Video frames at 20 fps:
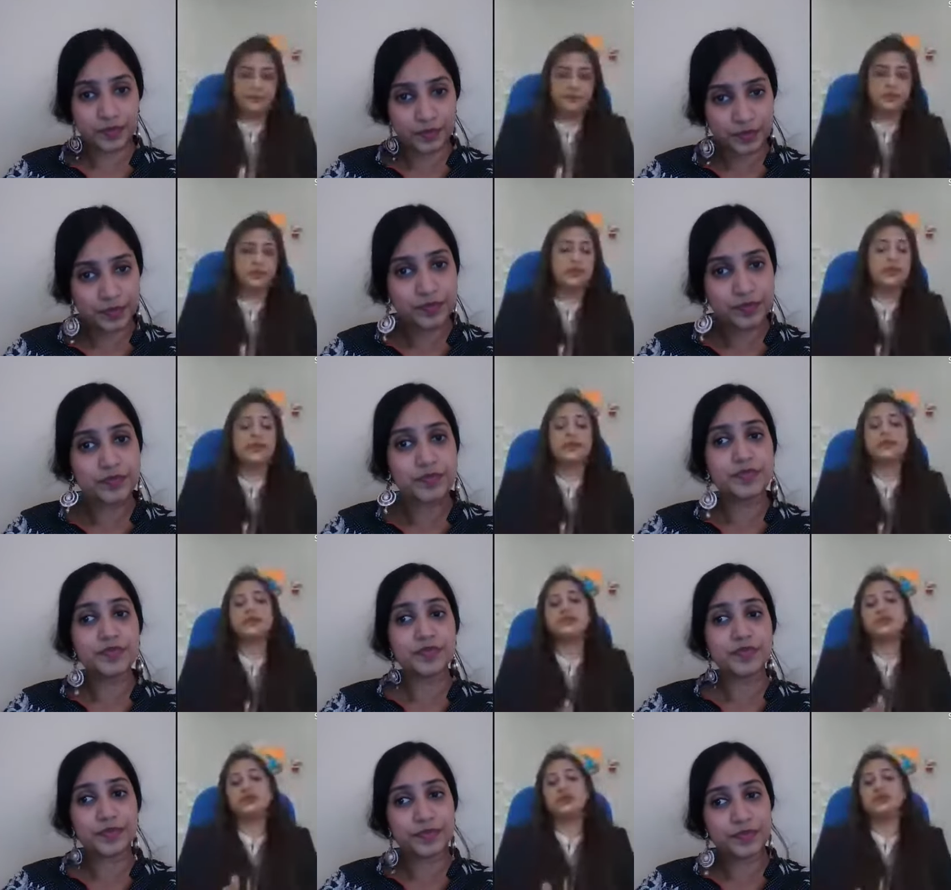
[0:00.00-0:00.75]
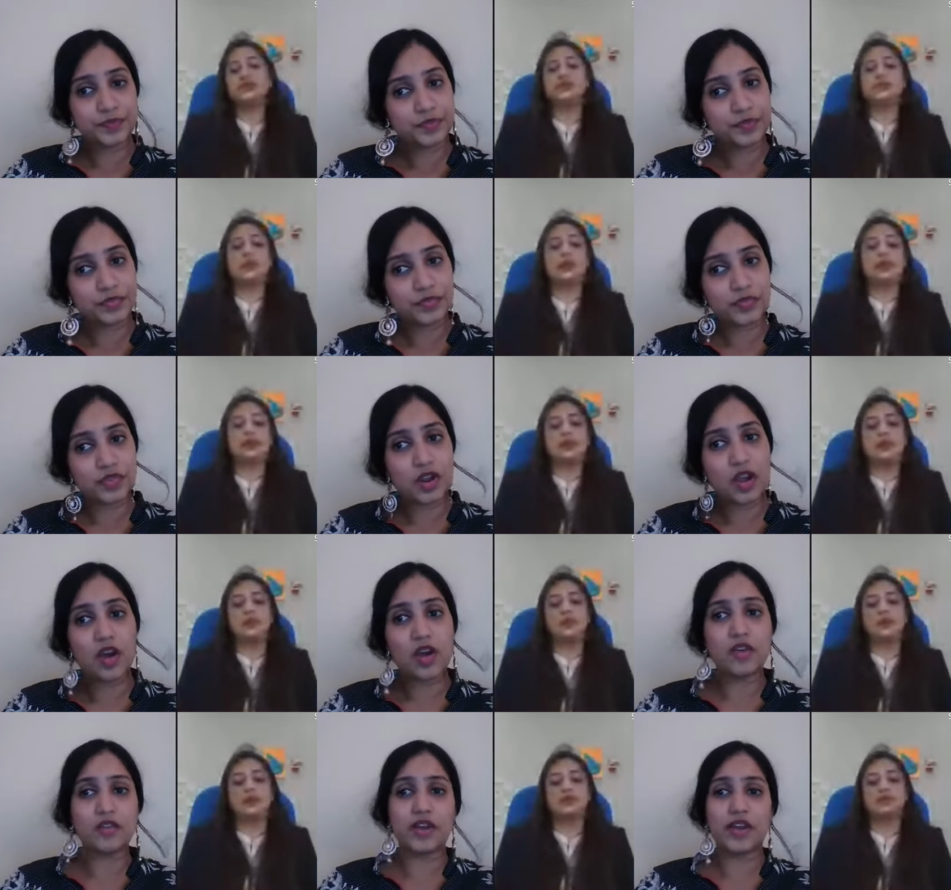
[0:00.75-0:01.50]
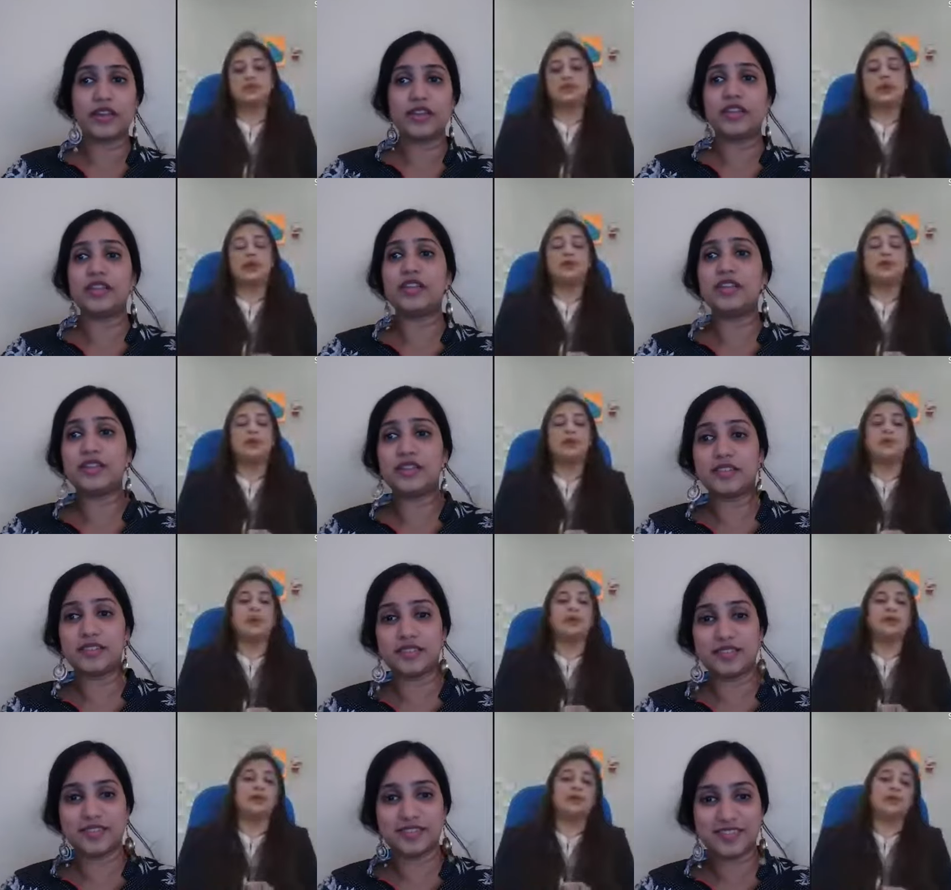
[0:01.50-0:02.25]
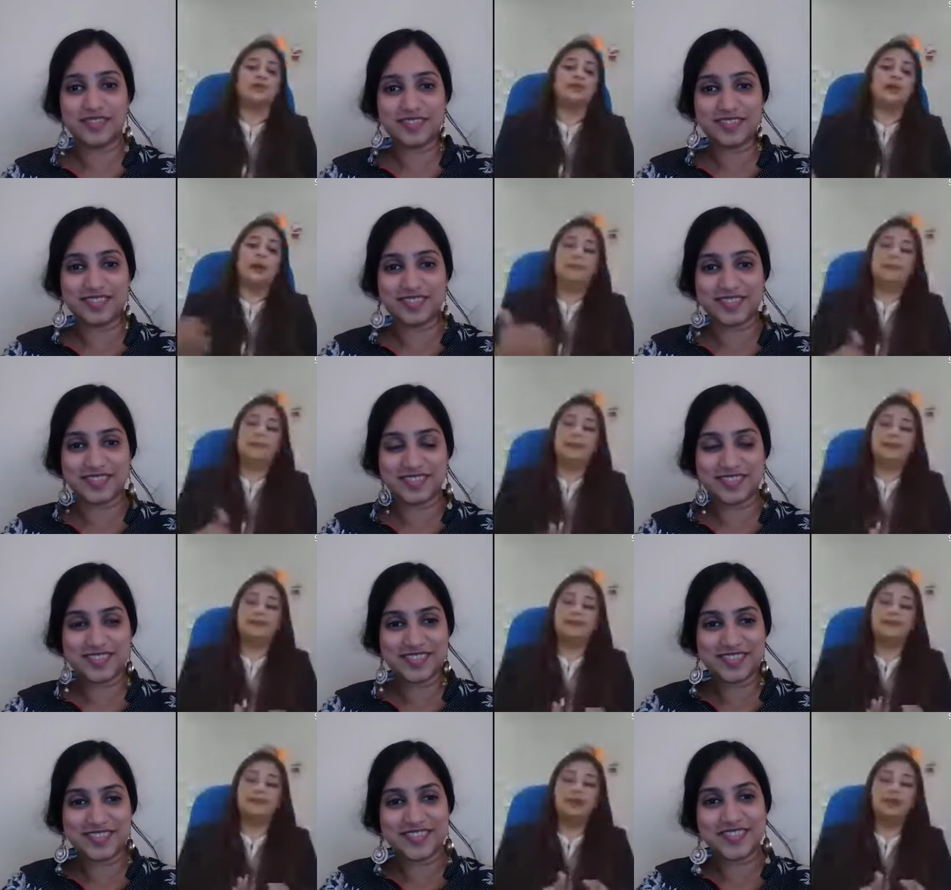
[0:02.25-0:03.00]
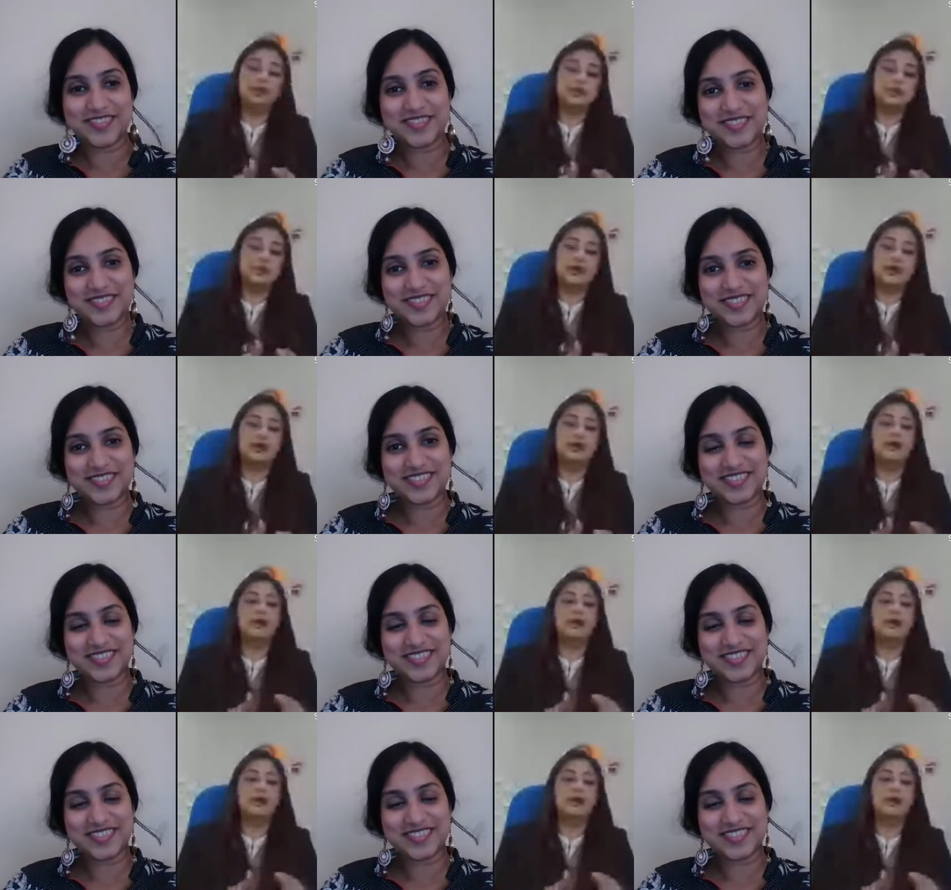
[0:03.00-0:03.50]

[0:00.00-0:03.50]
Speaker 1: So he can choose whether he All wants right. to cover him on family floater,